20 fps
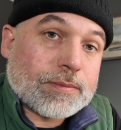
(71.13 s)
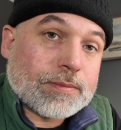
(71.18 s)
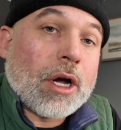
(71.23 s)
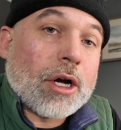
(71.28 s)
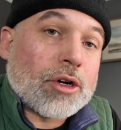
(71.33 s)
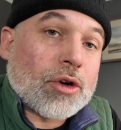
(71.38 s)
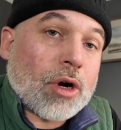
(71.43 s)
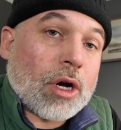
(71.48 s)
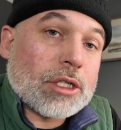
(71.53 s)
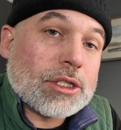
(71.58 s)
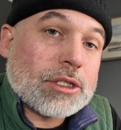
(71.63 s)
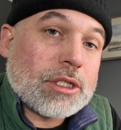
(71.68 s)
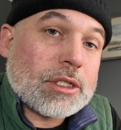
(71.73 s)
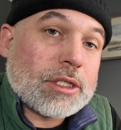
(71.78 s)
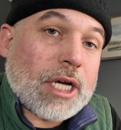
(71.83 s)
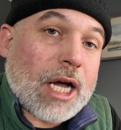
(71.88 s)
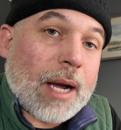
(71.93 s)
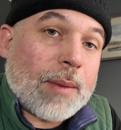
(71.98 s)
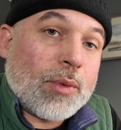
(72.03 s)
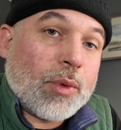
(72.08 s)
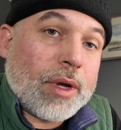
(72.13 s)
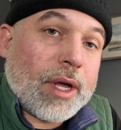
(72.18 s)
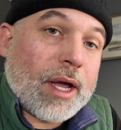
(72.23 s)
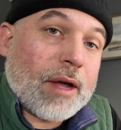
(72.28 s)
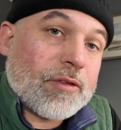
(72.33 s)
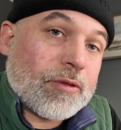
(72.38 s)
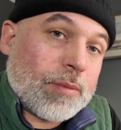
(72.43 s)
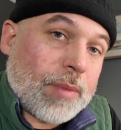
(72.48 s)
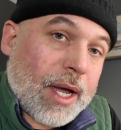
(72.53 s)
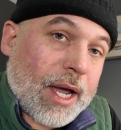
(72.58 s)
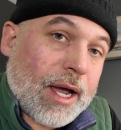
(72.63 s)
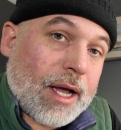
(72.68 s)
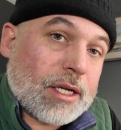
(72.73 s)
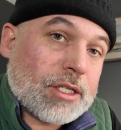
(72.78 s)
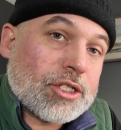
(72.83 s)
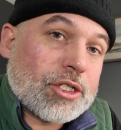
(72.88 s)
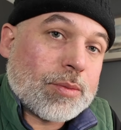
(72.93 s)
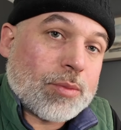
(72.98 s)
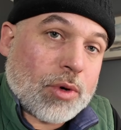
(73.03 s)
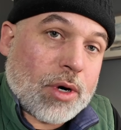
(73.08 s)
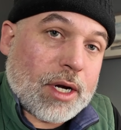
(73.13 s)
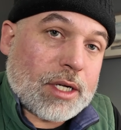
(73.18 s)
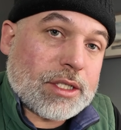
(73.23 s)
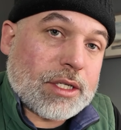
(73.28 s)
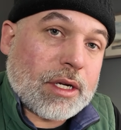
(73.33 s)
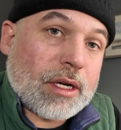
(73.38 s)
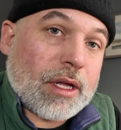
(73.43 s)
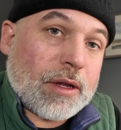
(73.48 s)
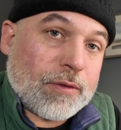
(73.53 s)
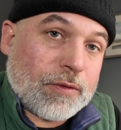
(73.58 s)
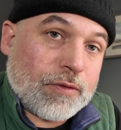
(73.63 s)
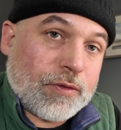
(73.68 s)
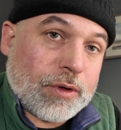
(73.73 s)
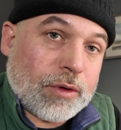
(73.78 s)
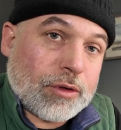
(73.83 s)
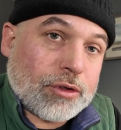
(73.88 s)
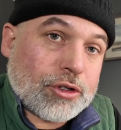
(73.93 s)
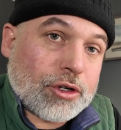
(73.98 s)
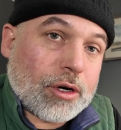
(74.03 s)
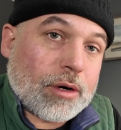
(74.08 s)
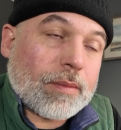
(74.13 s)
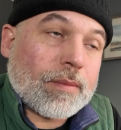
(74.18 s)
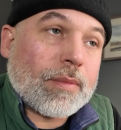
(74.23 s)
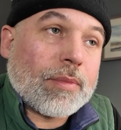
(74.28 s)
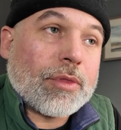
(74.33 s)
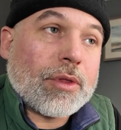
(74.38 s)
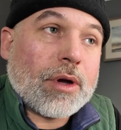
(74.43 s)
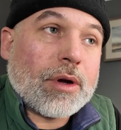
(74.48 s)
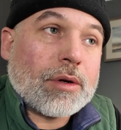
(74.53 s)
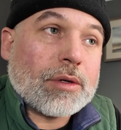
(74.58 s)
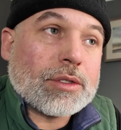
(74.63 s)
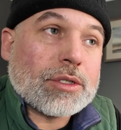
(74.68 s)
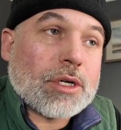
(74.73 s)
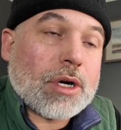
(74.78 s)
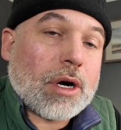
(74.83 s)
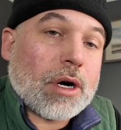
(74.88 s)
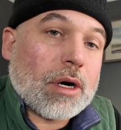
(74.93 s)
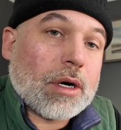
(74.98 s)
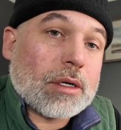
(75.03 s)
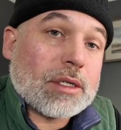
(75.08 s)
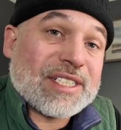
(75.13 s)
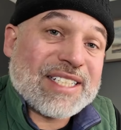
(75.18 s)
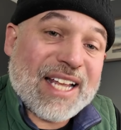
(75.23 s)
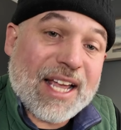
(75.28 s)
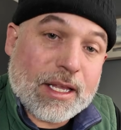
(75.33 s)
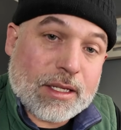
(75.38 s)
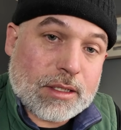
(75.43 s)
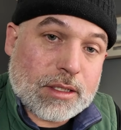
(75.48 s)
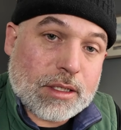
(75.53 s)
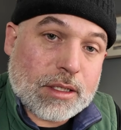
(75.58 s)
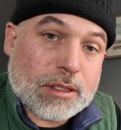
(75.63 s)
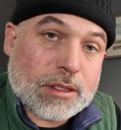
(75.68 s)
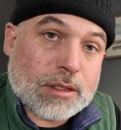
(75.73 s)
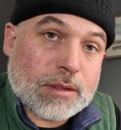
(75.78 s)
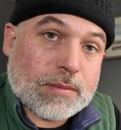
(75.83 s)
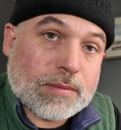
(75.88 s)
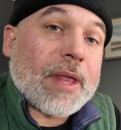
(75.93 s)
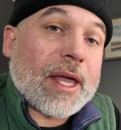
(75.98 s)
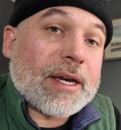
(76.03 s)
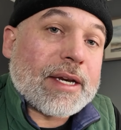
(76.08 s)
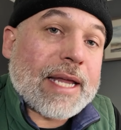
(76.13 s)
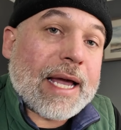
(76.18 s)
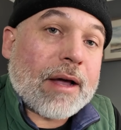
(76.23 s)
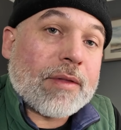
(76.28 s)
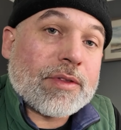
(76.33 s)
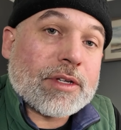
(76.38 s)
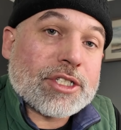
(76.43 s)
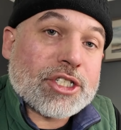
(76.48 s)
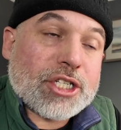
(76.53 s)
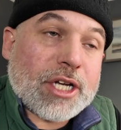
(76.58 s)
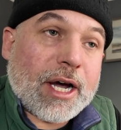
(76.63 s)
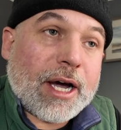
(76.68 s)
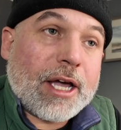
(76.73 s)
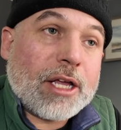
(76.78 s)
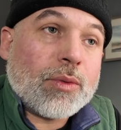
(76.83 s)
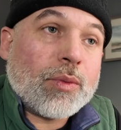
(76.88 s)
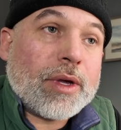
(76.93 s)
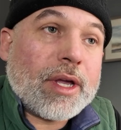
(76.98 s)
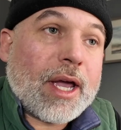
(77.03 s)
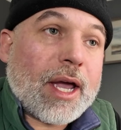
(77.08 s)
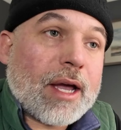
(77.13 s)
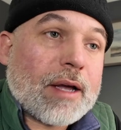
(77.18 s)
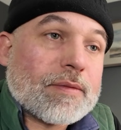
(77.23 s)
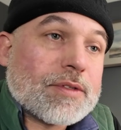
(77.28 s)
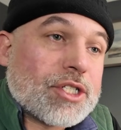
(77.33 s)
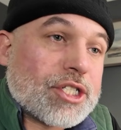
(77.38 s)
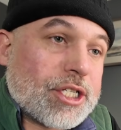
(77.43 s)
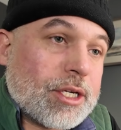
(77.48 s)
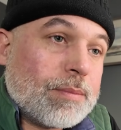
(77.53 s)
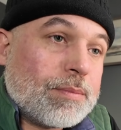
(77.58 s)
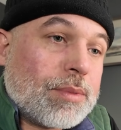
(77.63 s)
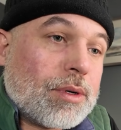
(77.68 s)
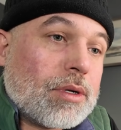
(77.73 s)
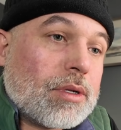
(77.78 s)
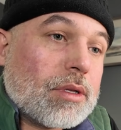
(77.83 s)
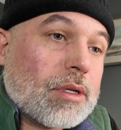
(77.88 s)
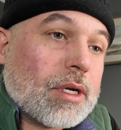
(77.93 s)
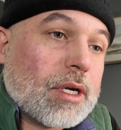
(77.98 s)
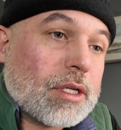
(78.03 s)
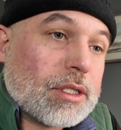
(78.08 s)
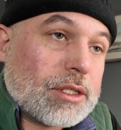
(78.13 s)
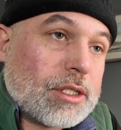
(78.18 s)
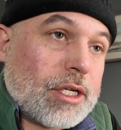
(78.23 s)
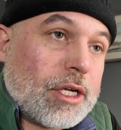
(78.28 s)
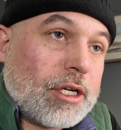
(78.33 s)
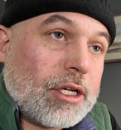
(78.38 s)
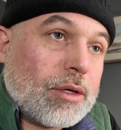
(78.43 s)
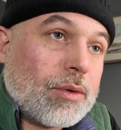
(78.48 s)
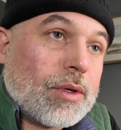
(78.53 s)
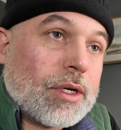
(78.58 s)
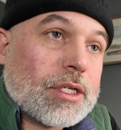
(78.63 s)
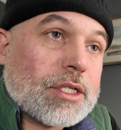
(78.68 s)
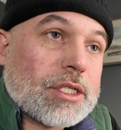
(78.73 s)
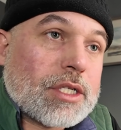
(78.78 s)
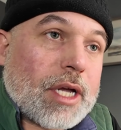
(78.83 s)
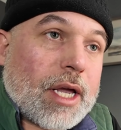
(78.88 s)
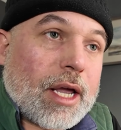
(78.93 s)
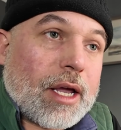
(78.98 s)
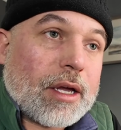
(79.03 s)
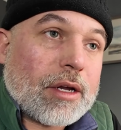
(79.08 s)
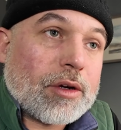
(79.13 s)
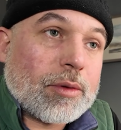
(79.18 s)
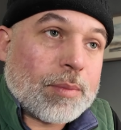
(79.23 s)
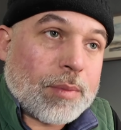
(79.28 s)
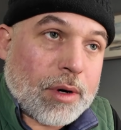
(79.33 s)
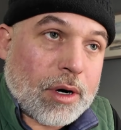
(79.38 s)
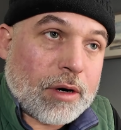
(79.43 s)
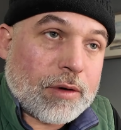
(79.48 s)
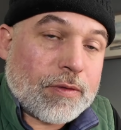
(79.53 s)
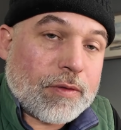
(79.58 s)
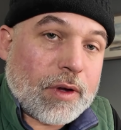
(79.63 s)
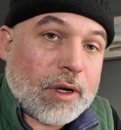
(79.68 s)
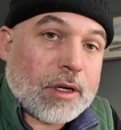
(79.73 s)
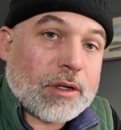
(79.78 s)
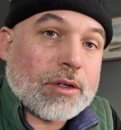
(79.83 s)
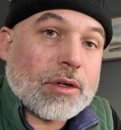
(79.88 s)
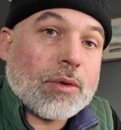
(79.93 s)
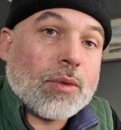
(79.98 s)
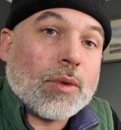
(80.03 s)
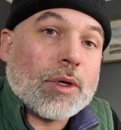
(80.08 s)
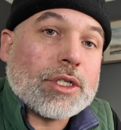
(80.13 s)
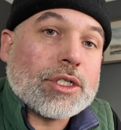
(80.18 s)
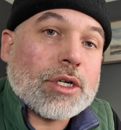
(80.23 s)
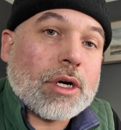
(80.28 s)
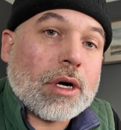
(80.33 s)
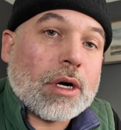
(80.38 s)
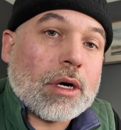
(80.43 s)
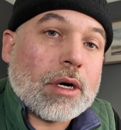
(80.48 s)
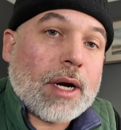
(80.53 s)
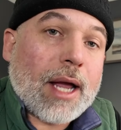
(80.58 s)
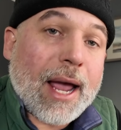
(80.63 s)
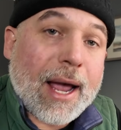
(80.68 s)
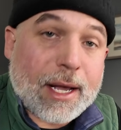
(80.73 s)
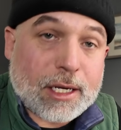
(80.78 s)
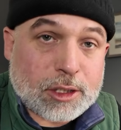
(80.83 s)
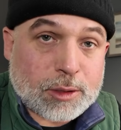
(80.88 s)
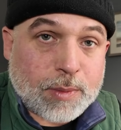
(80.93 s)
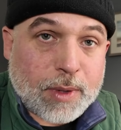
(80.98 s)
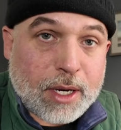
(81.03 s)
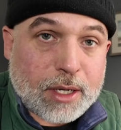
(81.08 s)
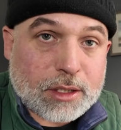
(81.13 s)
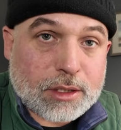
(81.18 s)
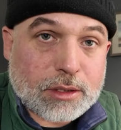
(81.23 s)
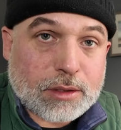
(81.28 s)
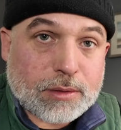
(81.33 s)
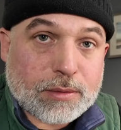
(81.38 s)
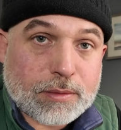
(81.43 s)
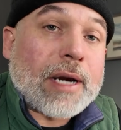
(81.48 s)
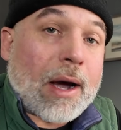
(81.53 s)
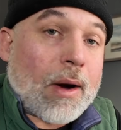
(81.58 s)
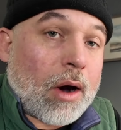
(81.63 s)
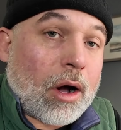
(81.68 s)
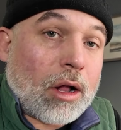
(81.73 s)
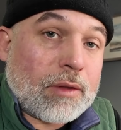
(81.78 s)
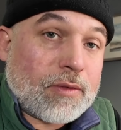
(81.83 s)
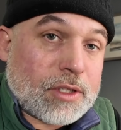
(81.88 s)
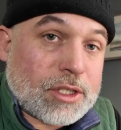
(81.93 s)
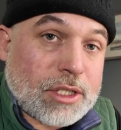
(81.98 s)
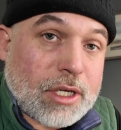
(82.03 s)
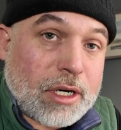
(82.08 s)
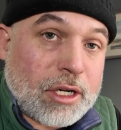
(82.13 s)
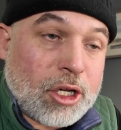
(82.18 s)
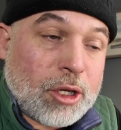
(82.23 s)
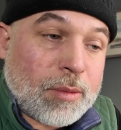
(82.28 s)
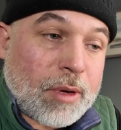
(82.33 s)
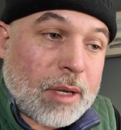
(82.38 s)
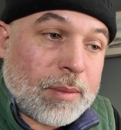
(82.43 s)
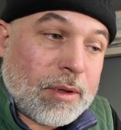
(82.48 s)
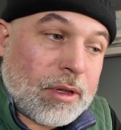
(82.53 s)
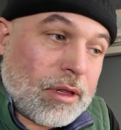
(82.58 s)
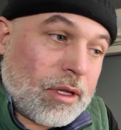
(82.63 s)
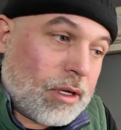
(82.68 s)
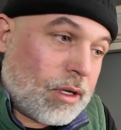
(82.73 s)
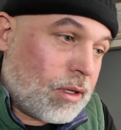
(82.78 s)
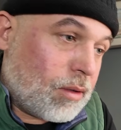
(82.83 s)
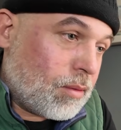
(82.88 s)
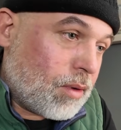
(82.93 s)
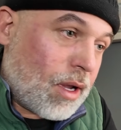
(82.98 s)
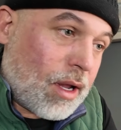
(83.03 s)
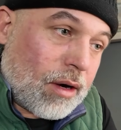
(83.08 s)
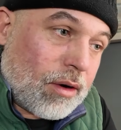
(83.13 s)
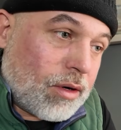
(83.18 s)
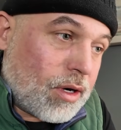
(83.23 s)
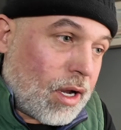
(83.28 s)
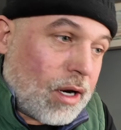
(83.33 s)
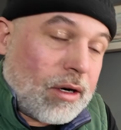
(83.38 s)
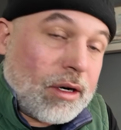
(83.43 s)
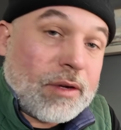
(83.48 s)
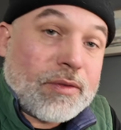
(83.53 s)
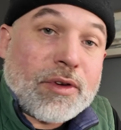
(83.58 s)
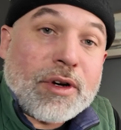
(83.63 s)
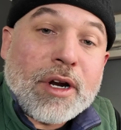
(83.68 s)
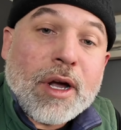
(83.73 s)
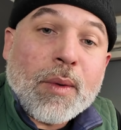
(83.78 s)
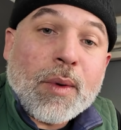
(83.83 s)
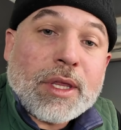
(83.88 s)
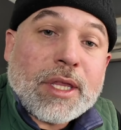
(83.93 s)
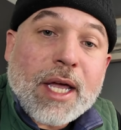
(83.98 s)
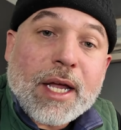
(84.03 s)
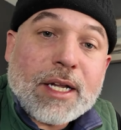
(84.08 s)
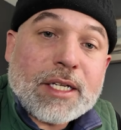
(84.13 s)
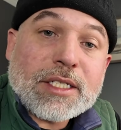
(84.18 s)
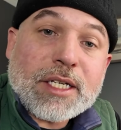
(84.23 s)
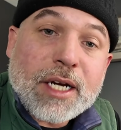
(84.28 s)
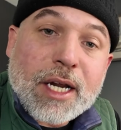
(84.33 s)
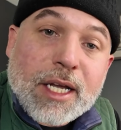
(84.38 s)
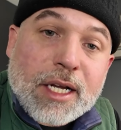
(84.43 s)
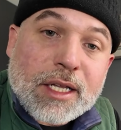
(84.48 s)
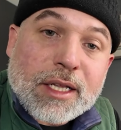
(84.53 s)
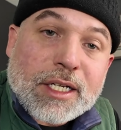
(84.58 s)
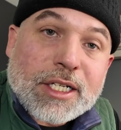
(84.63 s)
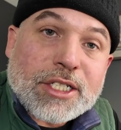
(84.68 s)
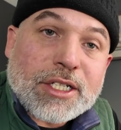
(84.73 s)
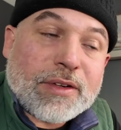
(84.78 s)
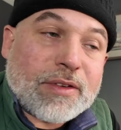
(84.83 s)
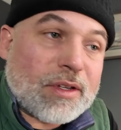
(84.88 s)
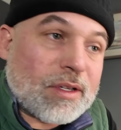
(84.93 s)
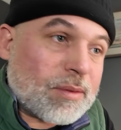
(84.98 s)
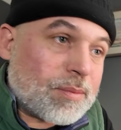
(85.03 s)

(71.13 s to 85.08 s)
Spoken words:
Across the top, we have past, present, and future. Those are tenses. And down the side, we have simple, continuous, and perfect, which are aspects. Now, all of a sudden, you might be thinking, man, I don't even know what that is in English.